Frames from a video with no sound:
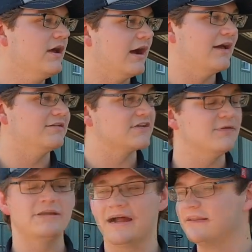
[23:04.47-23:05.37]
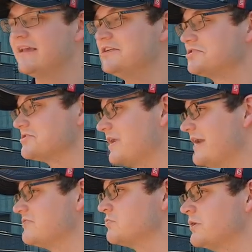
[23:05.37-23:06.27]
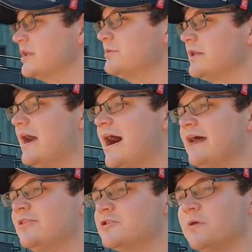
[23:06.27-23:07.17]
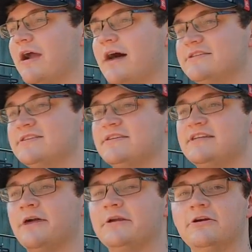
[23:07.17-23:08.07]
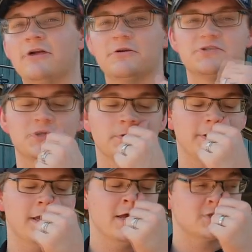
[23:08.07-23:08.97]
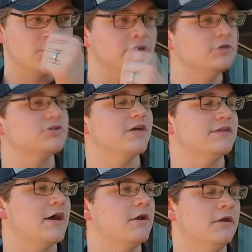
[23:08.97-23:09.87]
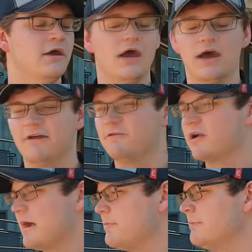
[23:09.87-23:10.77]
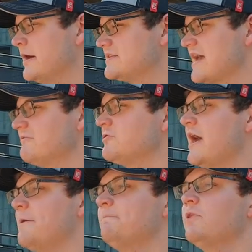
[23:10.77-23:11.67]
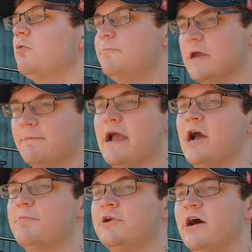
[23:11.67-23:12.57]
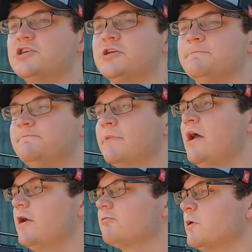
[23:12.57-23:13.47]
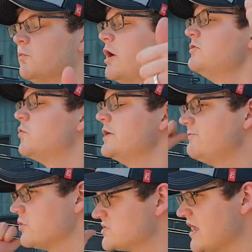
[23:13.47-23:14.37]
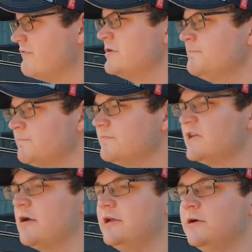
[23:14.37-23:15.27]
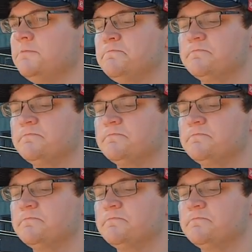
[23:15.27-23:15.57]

It's going to be kind of dangerous, right? It's really, really hot in those warehouses and down here in our distillery. So we do shut down for a couple months. After that, we pick back up production. We run 24/7 down here.